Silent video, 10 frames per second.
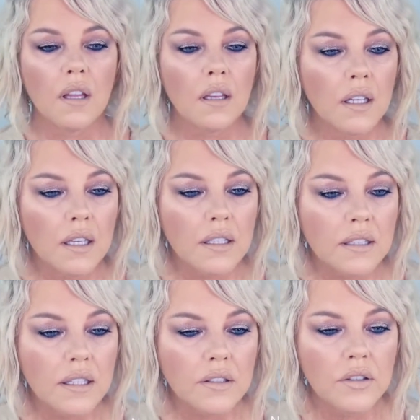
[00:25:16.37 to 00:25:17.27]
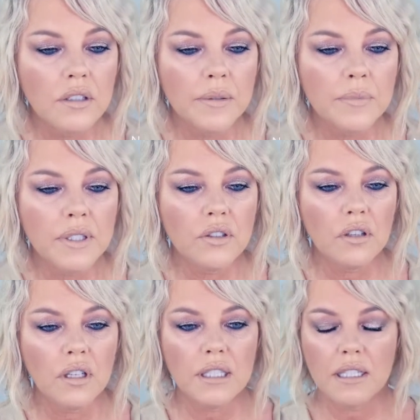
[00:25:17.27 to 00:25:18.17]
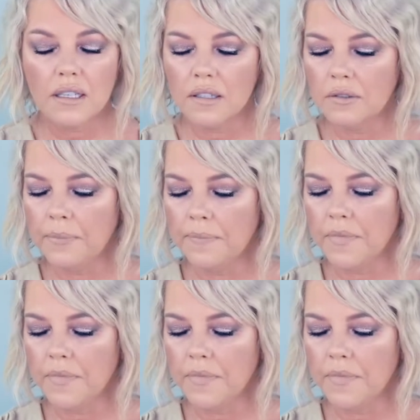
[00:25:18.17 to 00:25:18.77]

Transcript: Okay, so that's lips dried down.